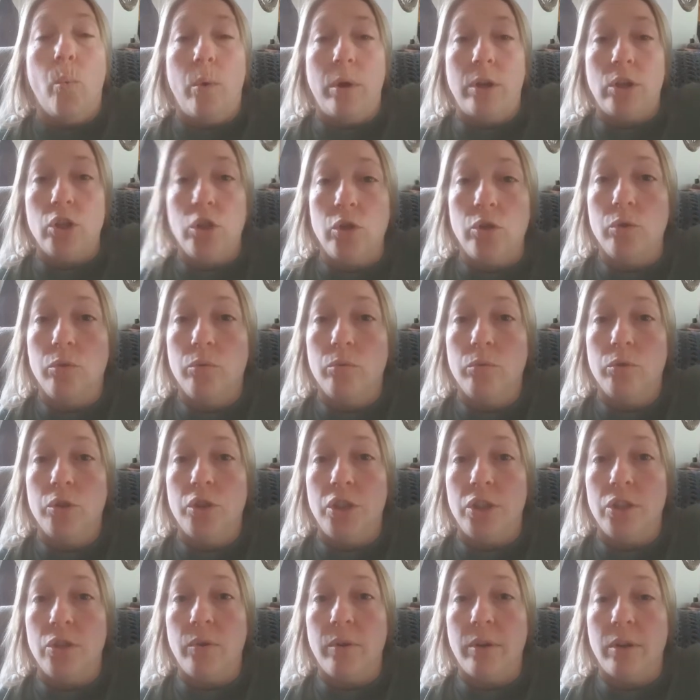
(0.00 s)
Once
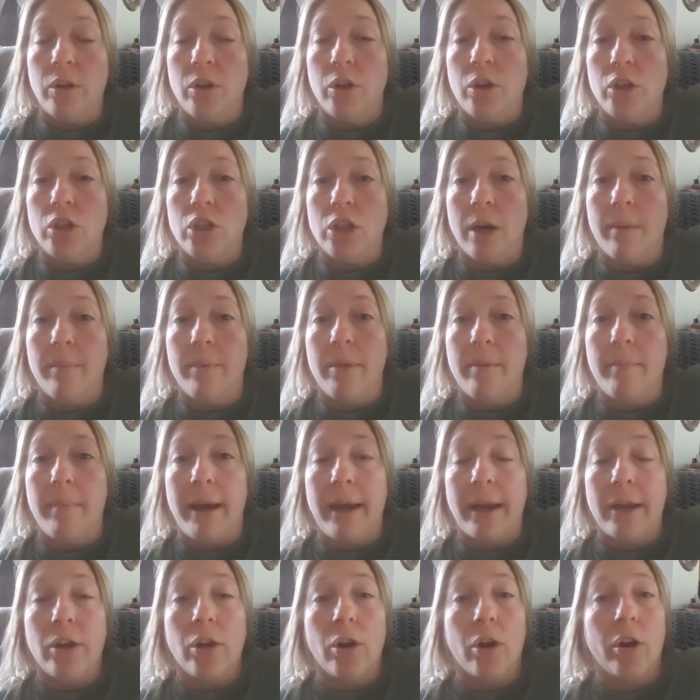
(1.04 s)
she's doing a good job in the
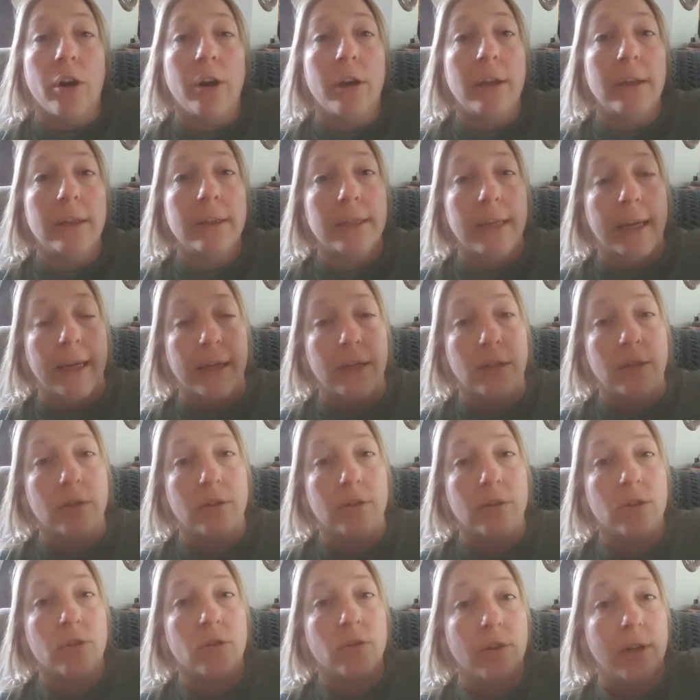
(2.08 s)
backyard, take it
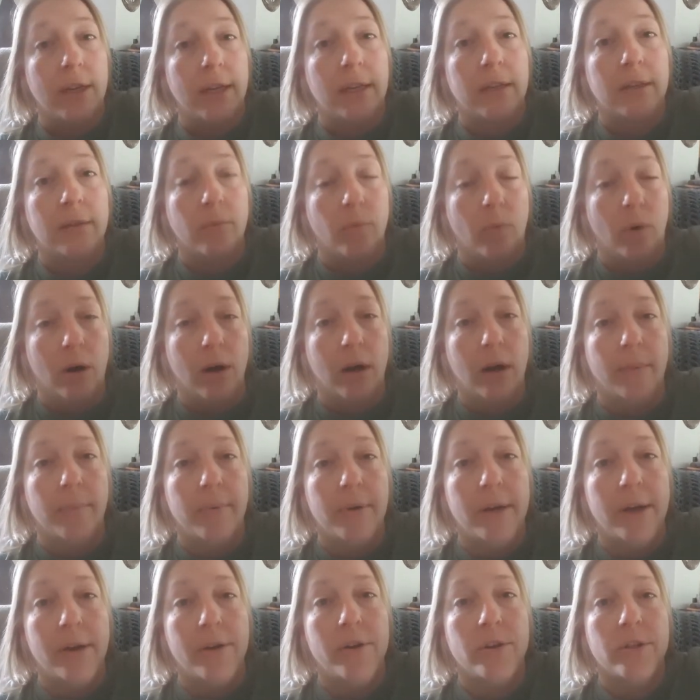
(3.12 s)
to the street. Walk
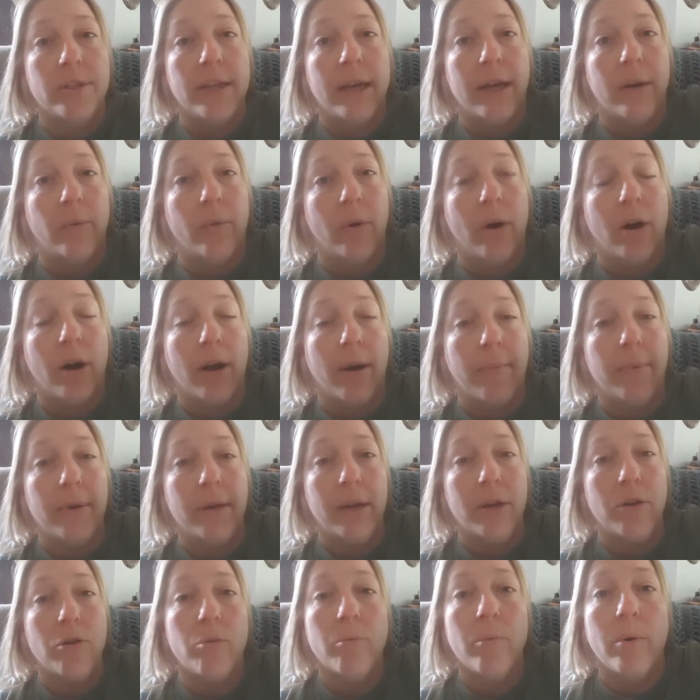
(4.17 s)
up and down your sidewalk, up
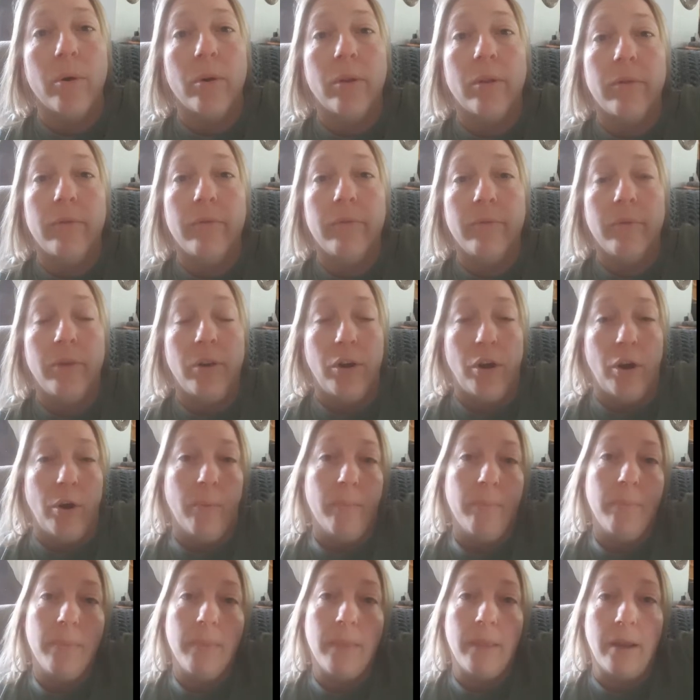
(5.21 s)
and down your road
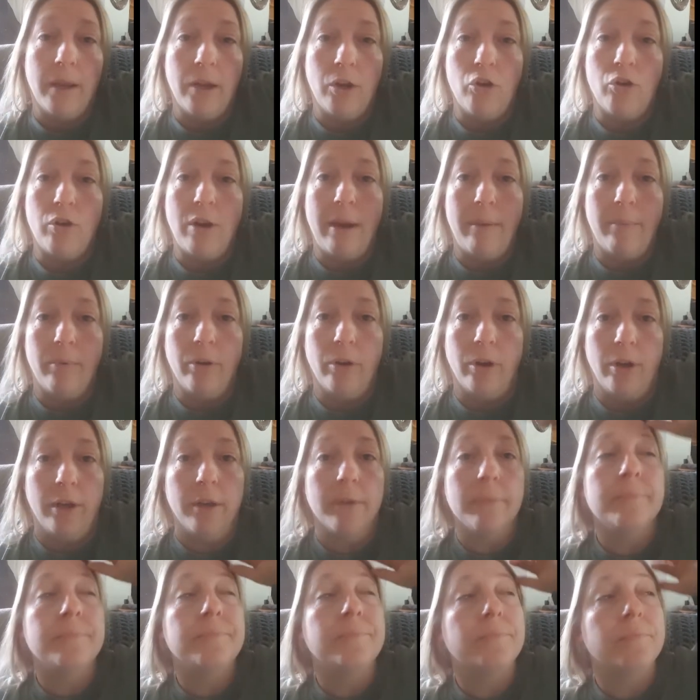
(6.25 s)
in your
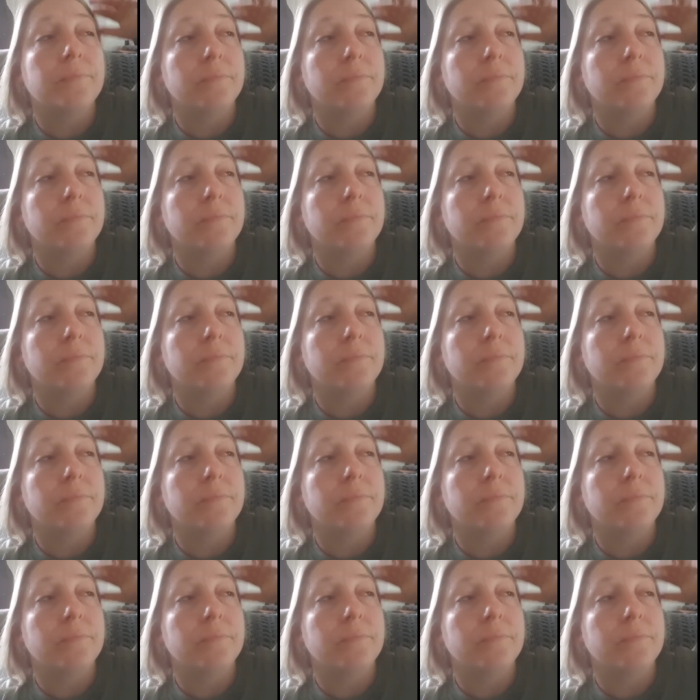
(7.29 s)
neighborhood.